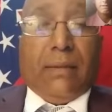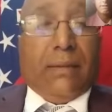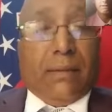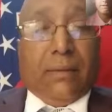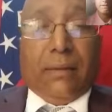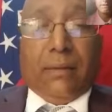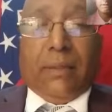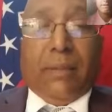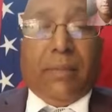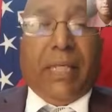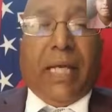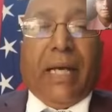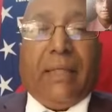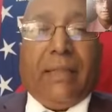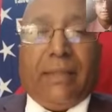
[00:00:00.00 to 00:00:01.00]
Jimmy
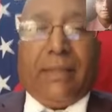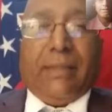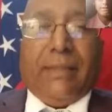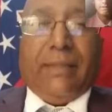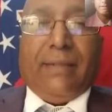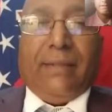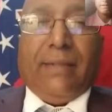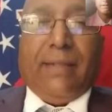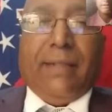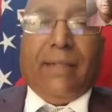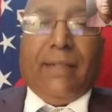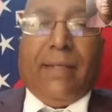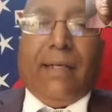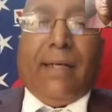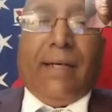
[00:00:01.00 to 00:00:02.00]
Anderson
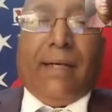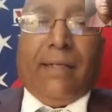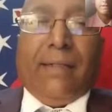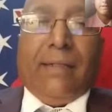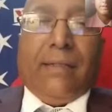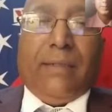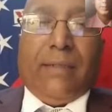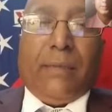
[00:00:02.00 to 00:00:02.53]
is